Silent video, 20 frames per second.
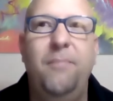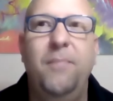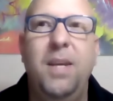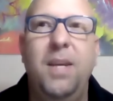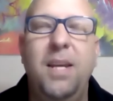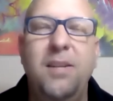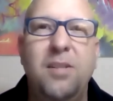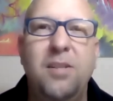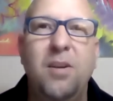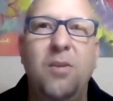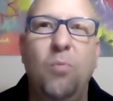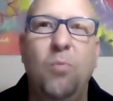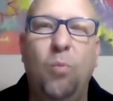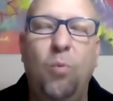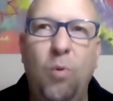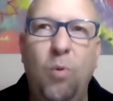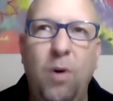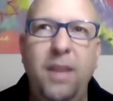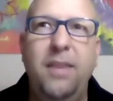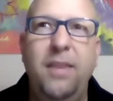Is there
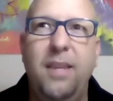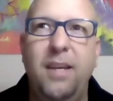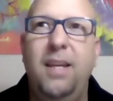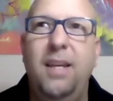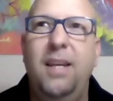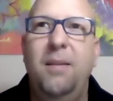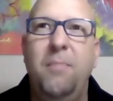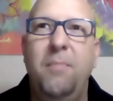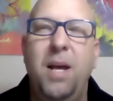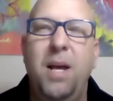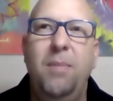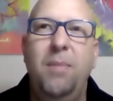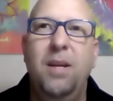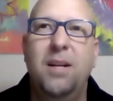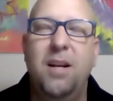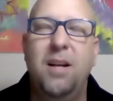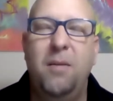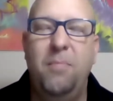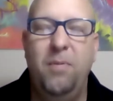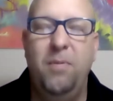one thing, maybe a
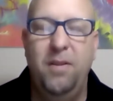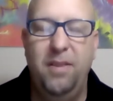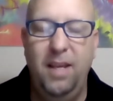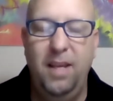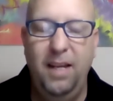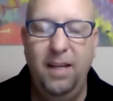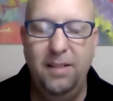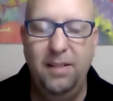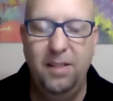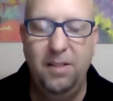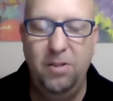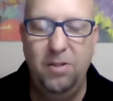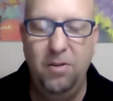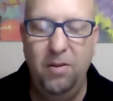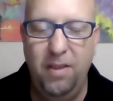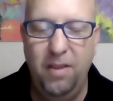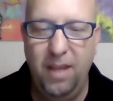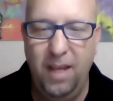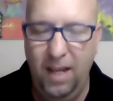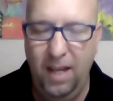couple of things, that you
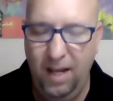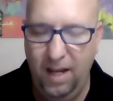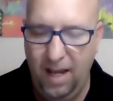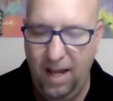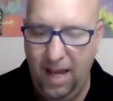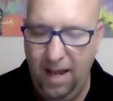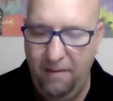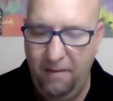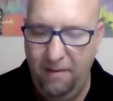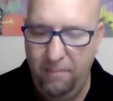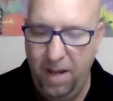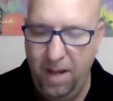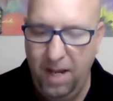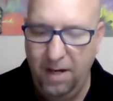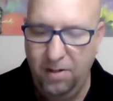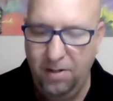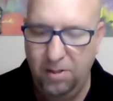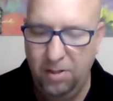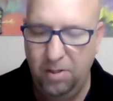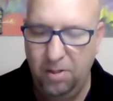think have
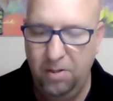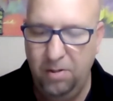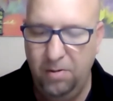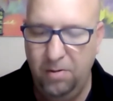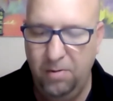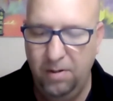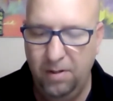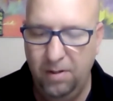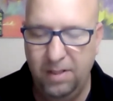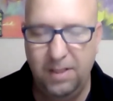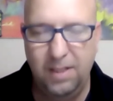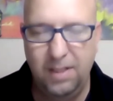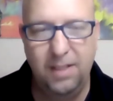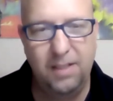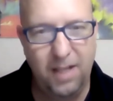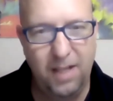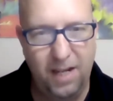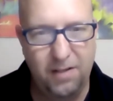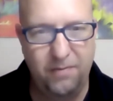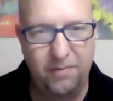made you
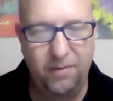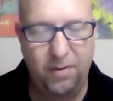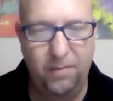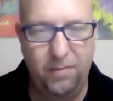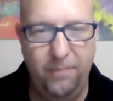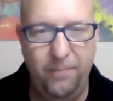successful?